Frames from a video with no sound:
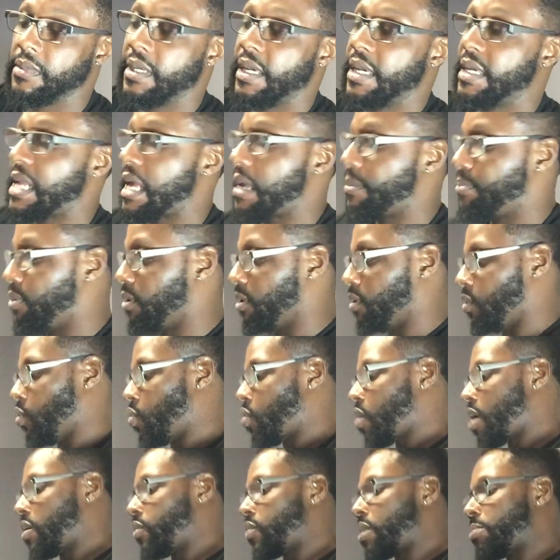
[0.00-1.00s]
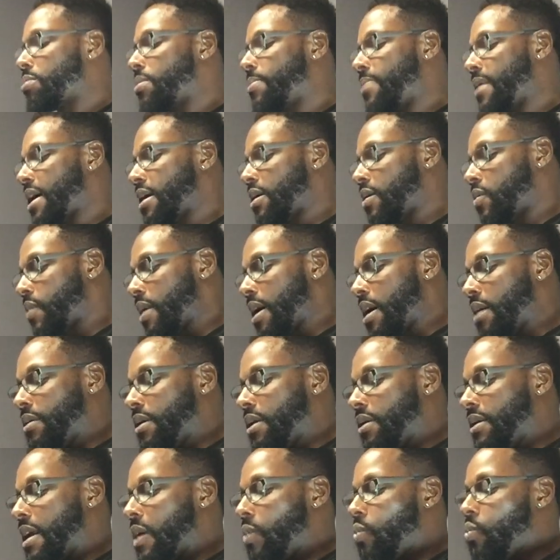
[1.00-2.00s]
and I put 1 rubber band around
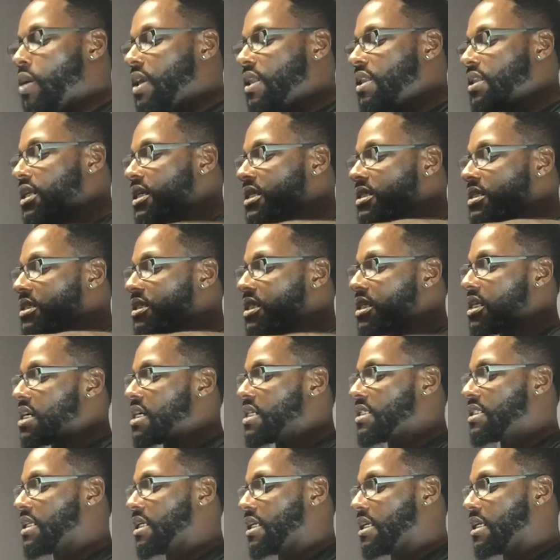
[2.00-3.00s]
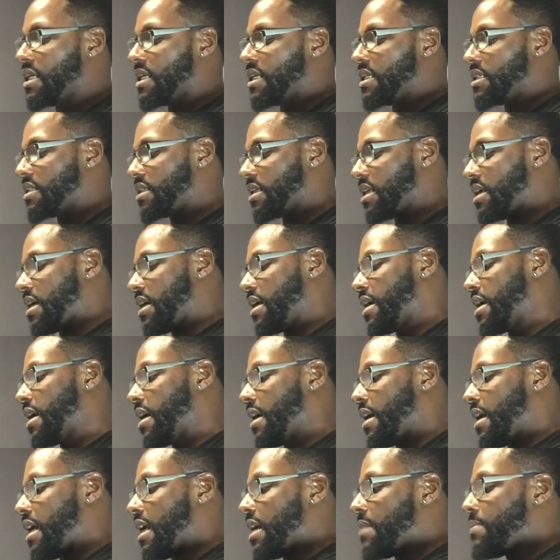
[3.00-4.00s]
it. Now what this does is
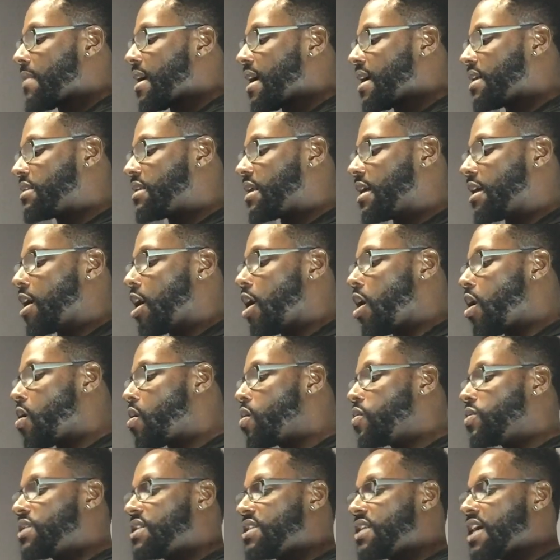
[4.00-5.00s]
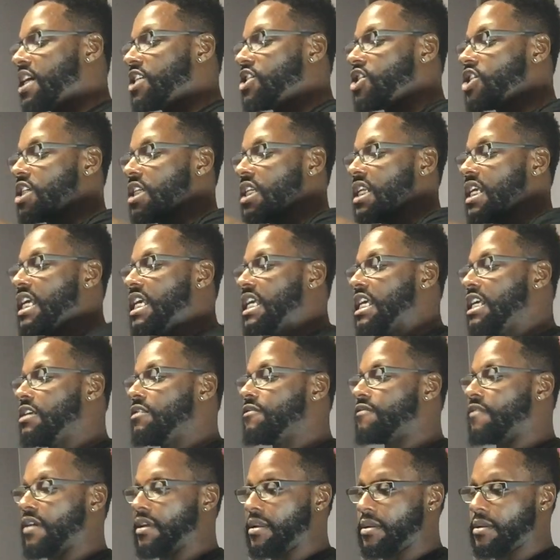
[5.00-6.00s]
it makes that whole section
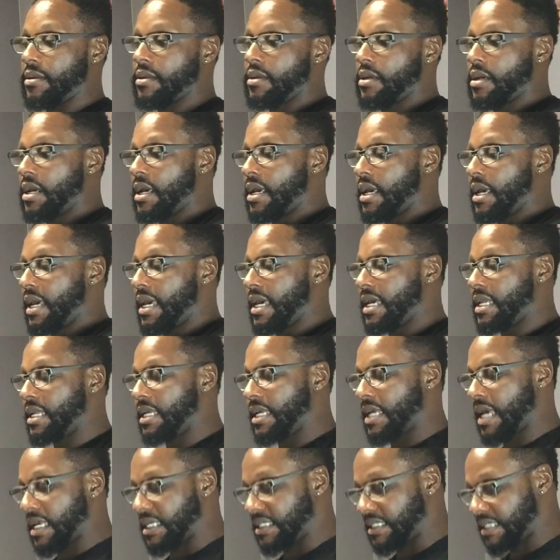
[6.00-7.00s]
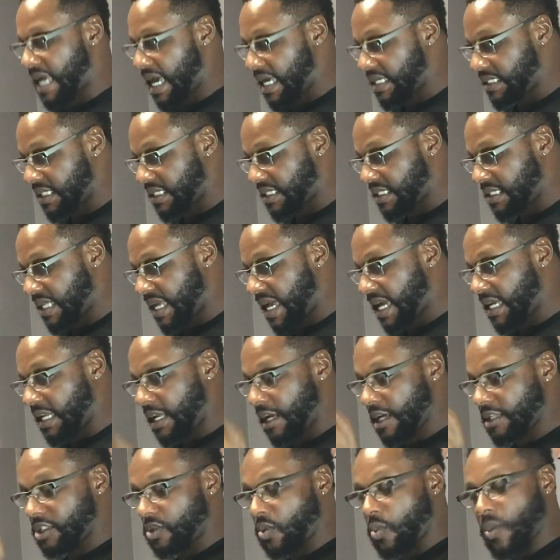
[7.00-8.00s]
even. It is not just laying
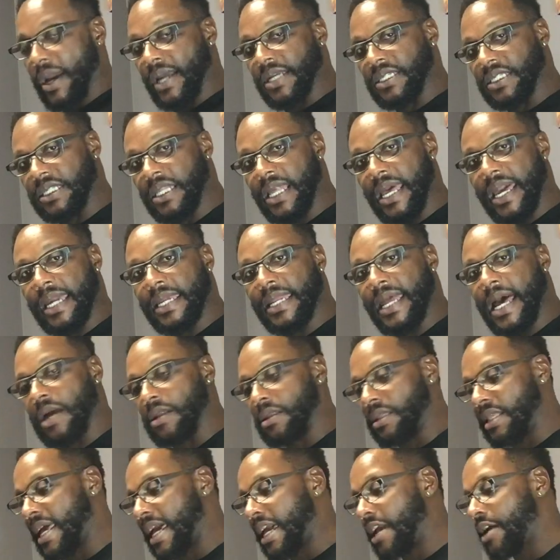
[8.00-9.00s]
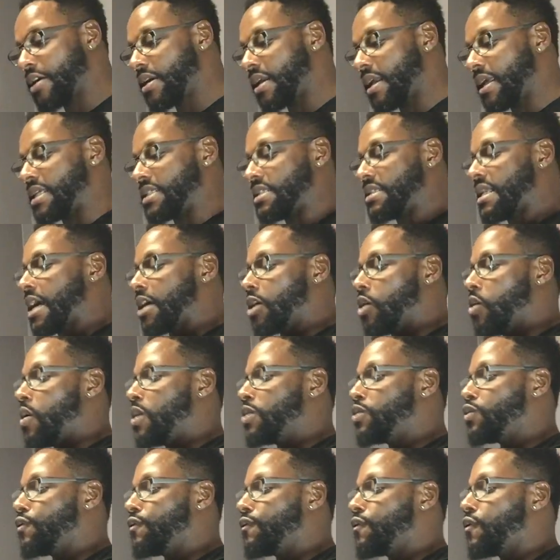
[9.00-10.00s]
here to where it's laid out layered. It's not
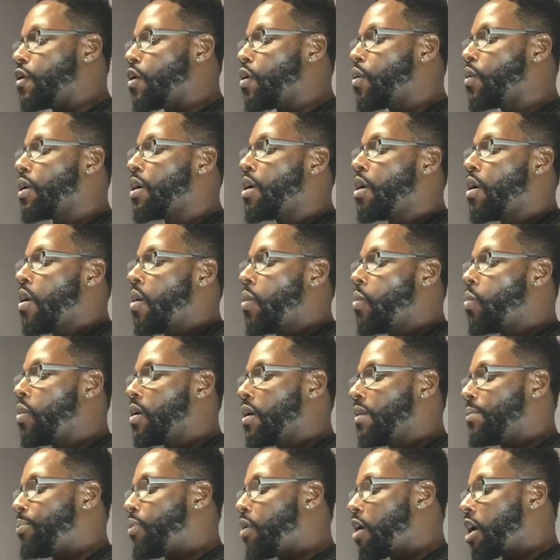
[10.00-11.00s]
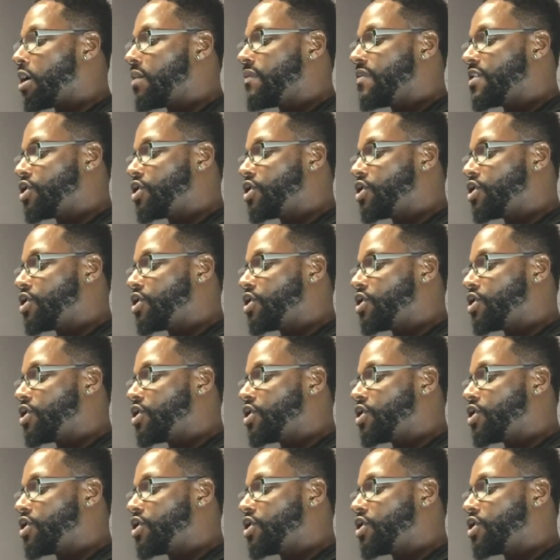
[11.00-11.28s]
going too forward. Well, part of